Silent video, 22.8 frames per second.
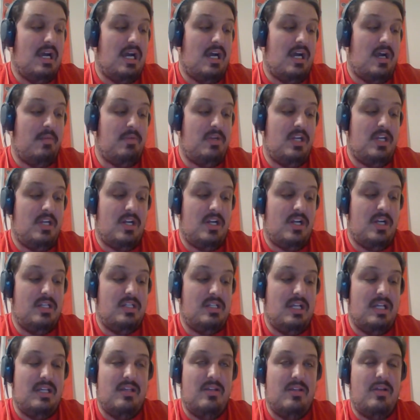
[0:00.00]
I'm
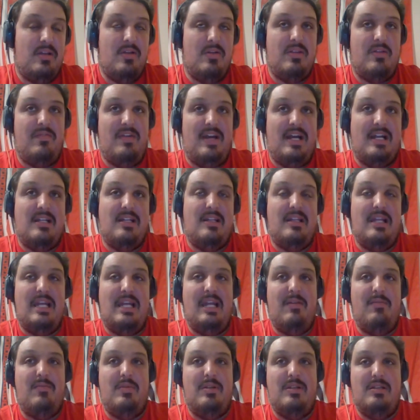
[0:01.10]
curious in the, you know, the fact that
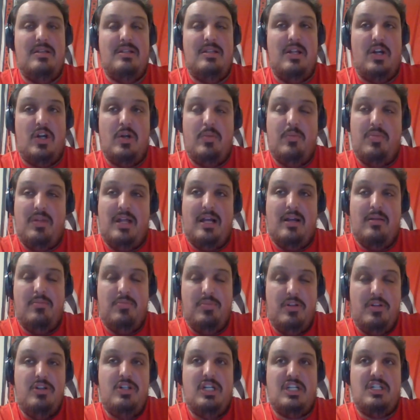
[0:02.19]
they, the Black,
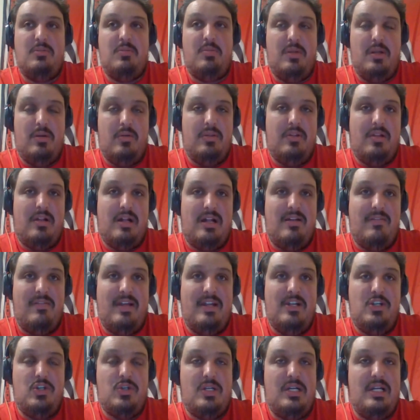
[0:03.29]
Blue Jackets have been playing with a lot of
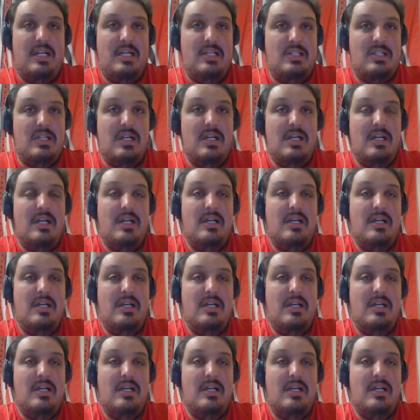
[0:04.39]
injuries.